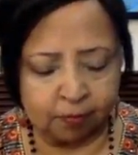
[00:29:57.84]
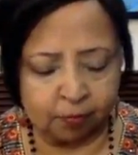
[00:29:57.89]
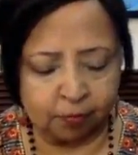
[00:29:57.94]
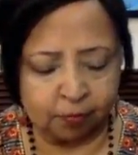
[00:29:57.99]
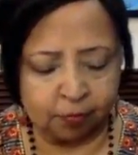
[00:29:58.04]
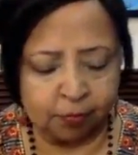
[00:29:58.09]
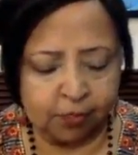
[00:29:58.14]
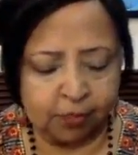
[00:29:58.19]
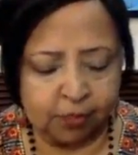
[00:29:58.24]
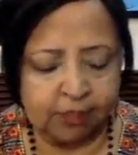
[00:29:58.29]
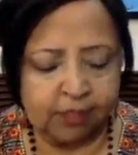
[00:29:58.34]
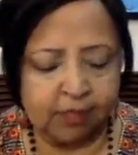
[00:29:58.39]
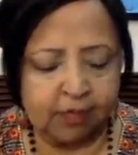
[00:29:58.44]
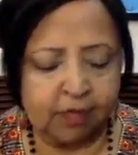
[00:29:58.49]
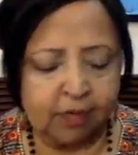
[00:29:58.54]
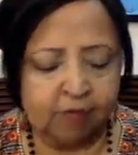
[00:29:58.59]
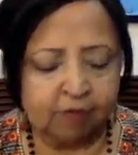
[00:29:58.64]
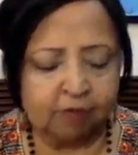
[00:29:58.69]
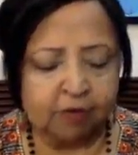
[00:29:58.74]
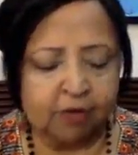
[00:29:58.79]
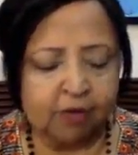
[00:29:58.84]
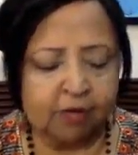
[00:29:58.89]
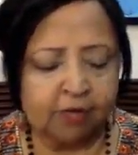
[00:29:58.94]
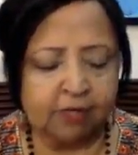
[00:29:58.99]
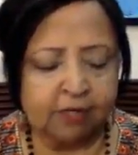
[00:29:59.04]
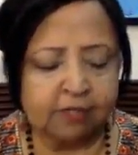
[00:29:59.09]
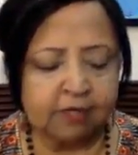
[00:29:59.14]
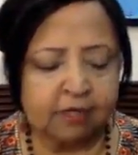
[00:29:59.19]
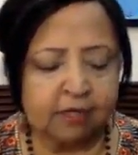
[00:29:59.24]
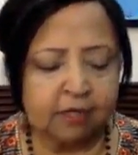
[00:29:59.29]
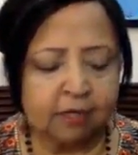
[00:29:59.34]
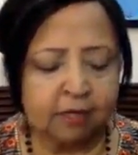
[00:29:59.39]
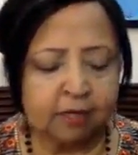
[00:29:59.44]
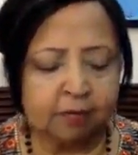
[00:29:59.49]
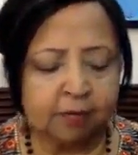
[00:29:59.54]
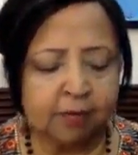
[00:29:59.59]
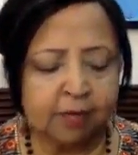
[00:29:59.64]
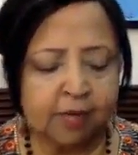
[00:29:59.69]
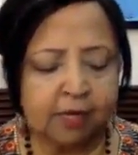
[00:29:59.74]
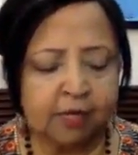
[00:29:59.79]
Breathe in love, kindness, and
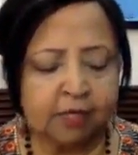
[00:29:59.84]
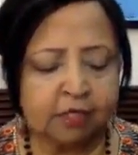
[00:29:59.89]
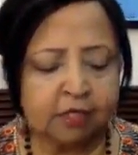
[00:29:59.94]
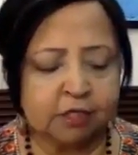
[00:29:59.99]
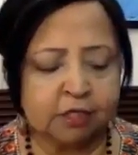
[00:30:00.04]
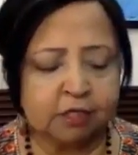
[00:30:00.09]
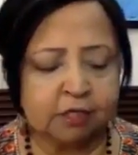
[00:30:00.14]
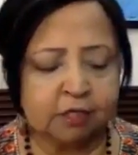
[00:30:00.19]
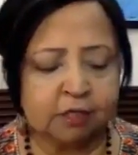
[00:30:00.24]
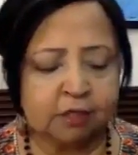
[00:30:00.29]
compassion.